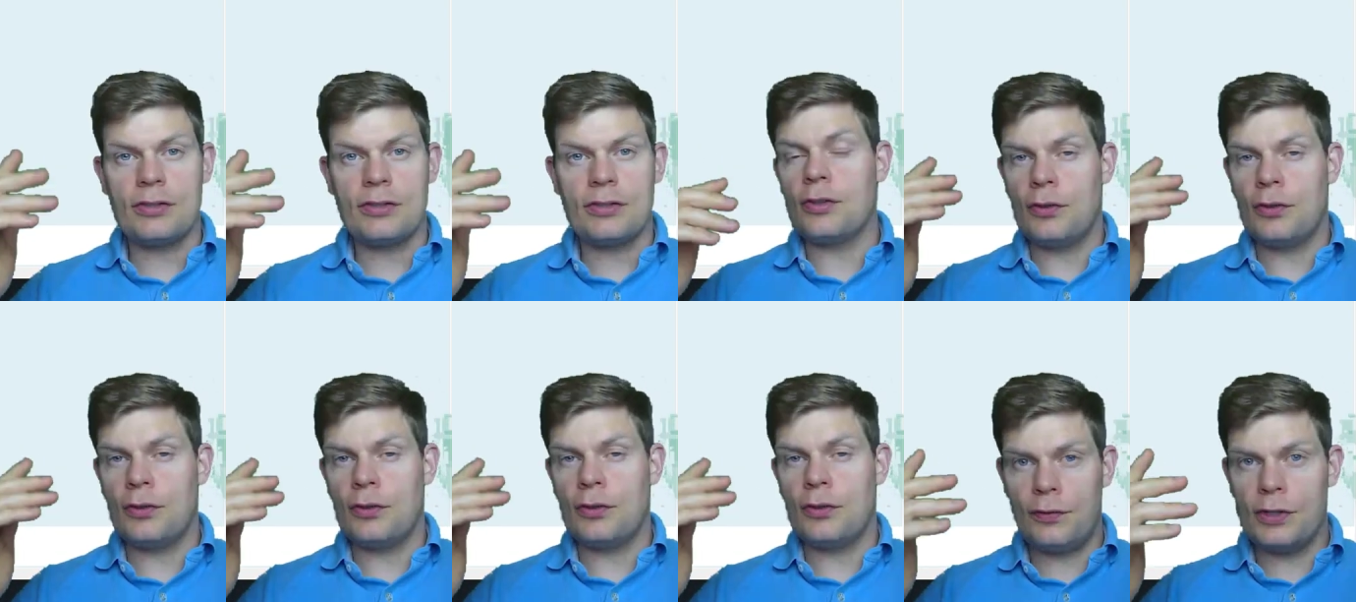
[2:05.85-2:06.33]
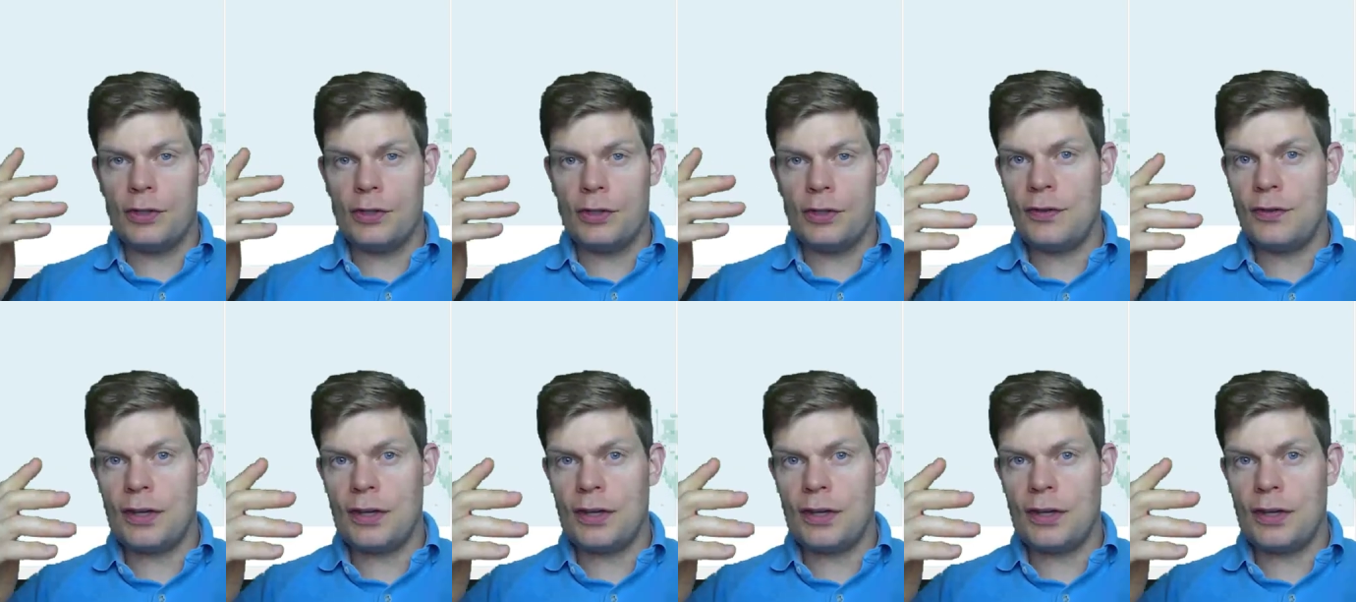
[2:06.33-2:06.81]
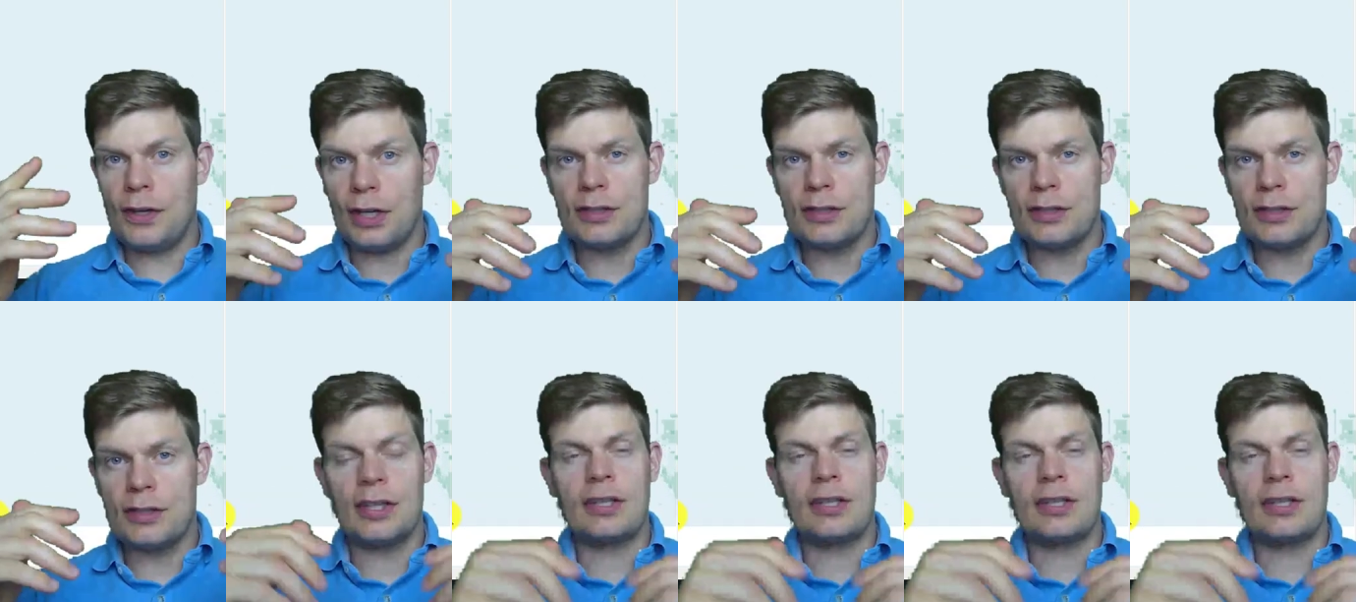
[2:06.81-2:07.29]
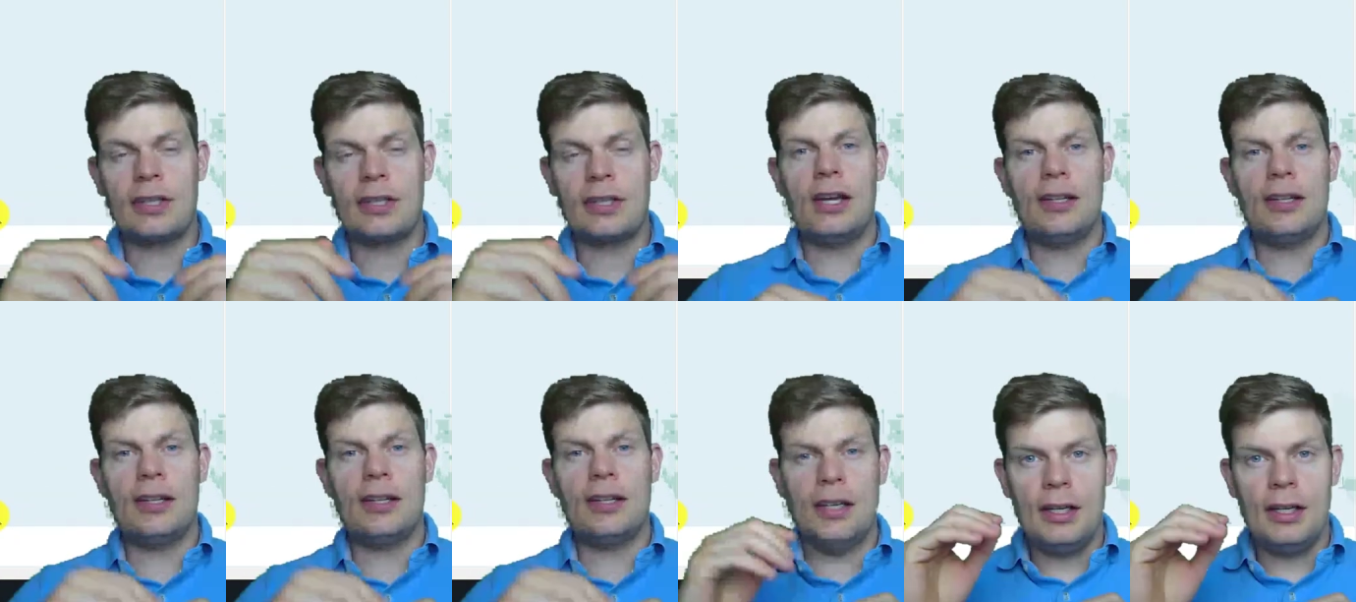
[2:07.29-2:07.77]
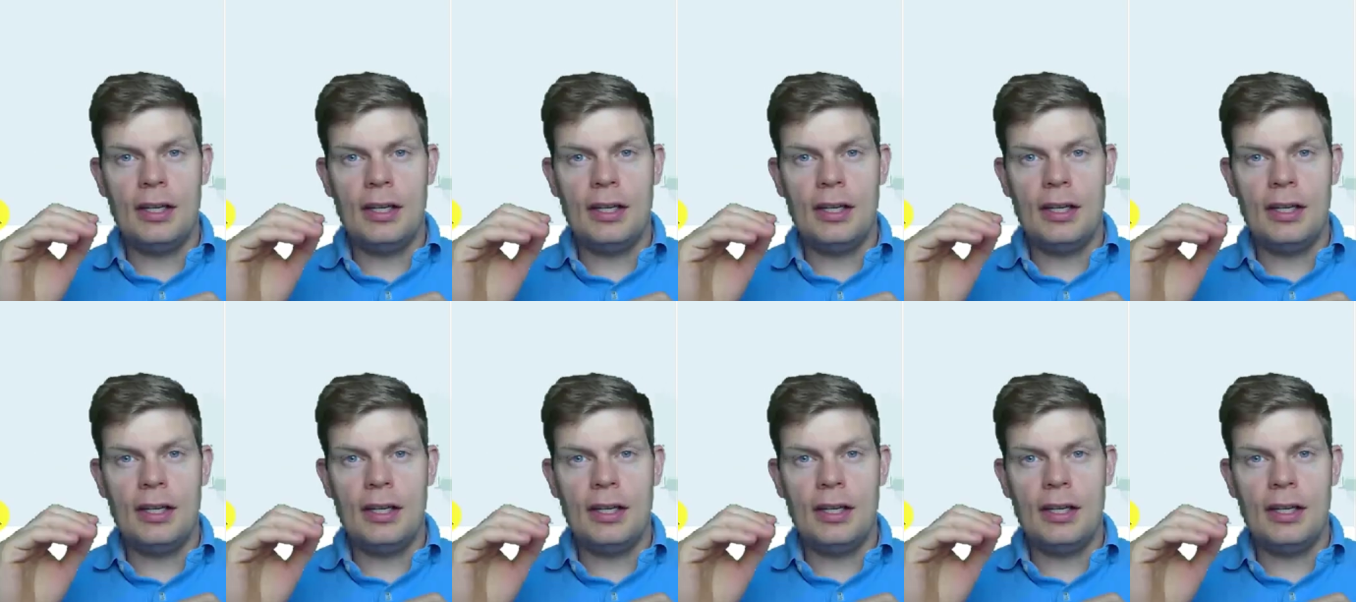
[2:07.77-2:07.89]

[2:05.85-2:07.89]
So for the first 5 seconds like that,